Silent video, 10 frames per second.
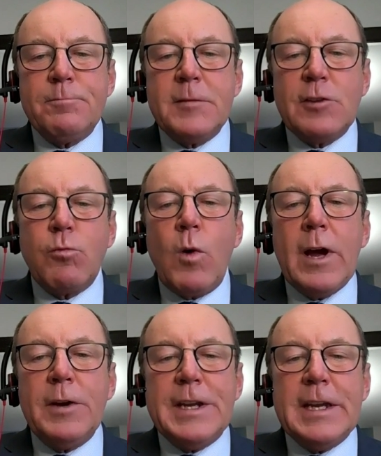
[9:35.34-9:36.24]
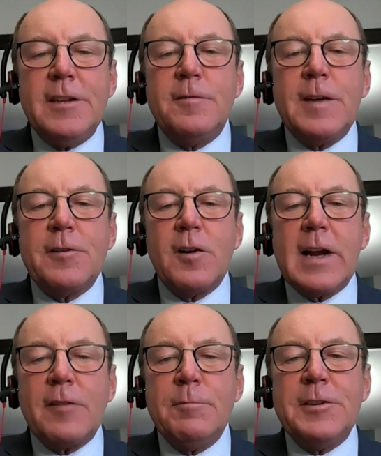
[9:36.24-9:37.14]
That's why we need the federal
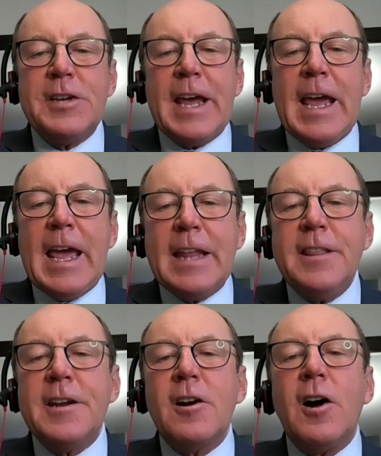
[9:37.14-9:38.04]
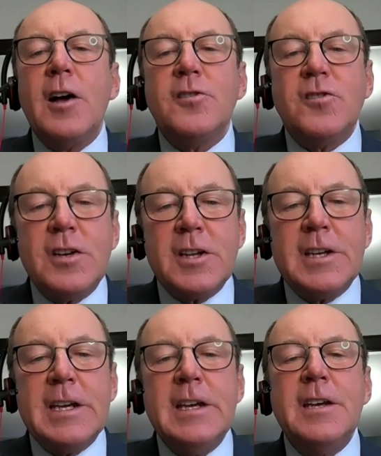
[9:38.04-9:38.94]
government to end their
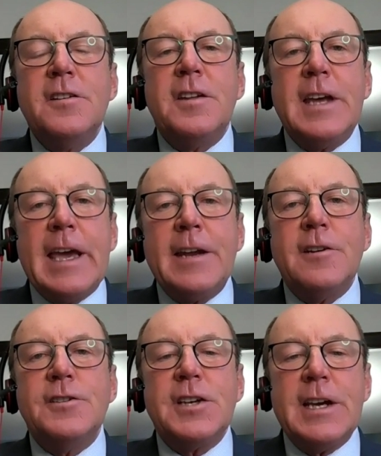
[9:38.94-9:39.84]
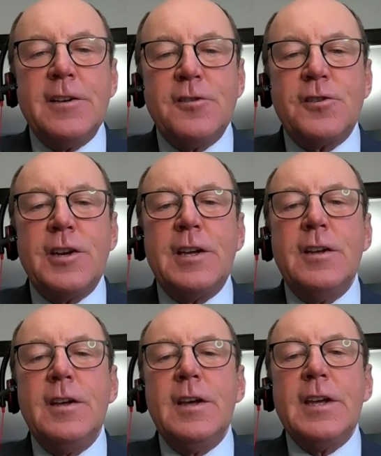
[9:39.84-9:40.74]
hostility to the energy industry,
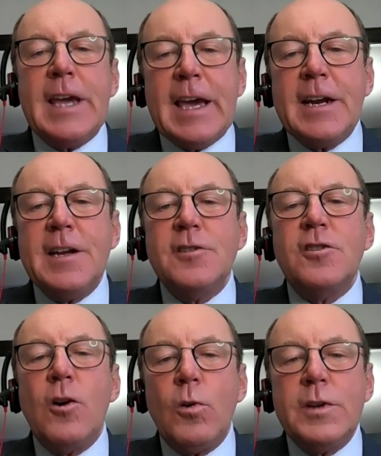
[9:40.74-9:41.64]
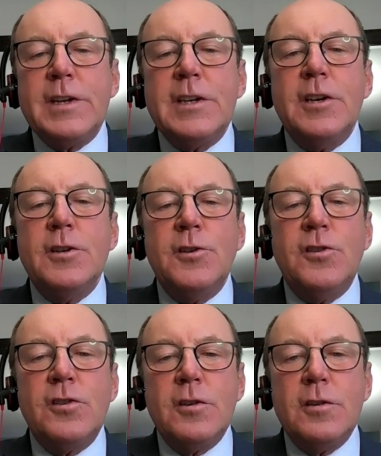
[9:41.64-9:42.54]
Canada's golden
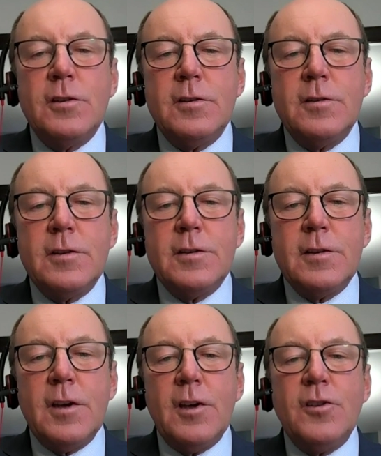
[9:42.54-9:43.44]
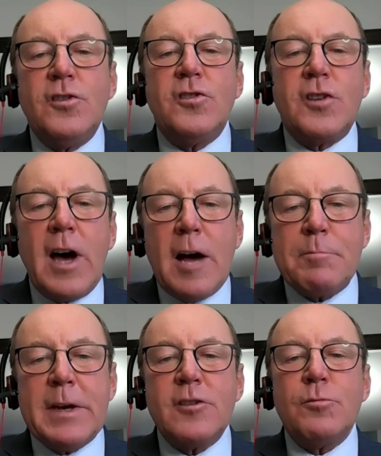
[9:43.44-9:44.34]
goose.
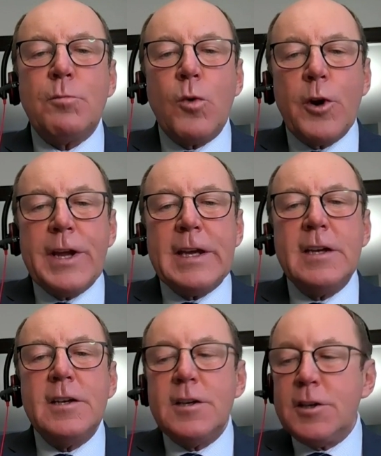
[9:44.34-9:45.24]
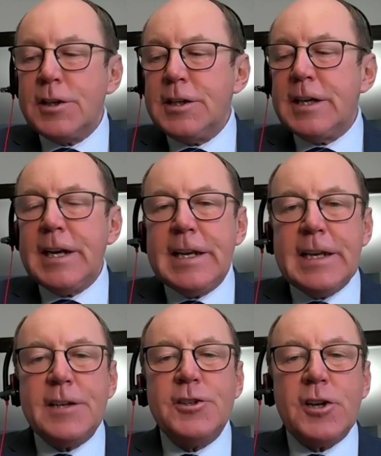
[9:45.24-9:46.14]
Stop exporting good
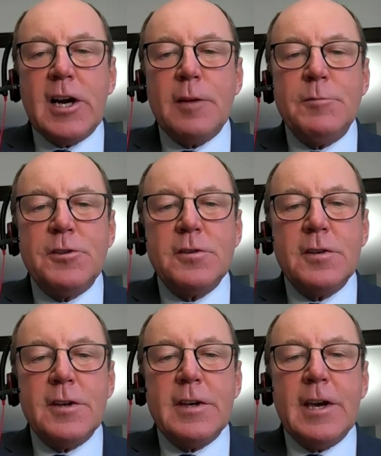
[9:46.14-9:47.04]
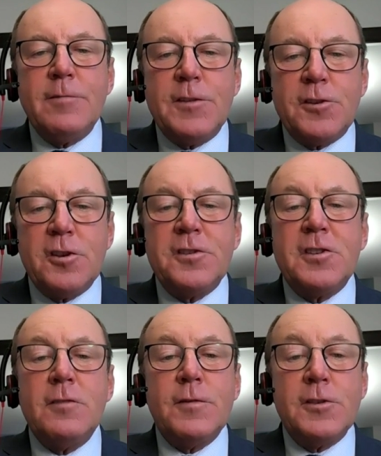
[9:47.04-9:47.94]
Canadian jobs and
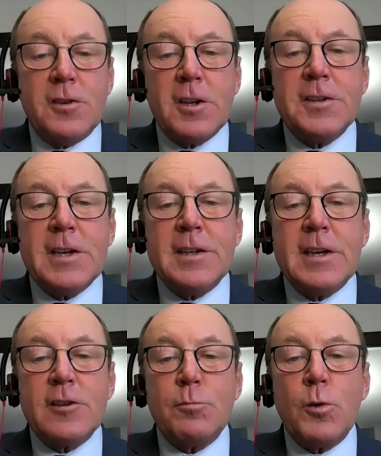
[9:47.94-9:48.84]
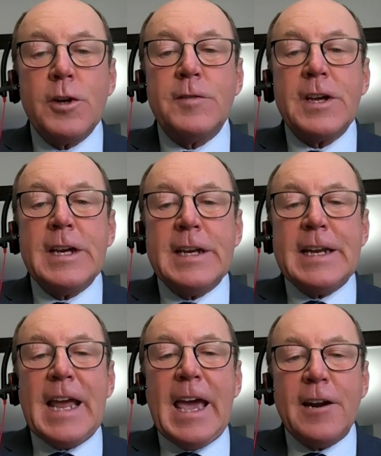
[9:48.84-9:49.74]
facilitate the export of
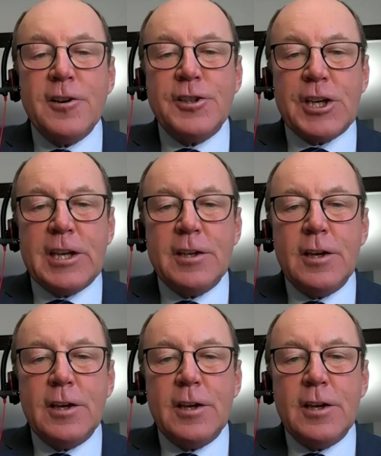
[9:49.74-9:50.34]
Canadian energy.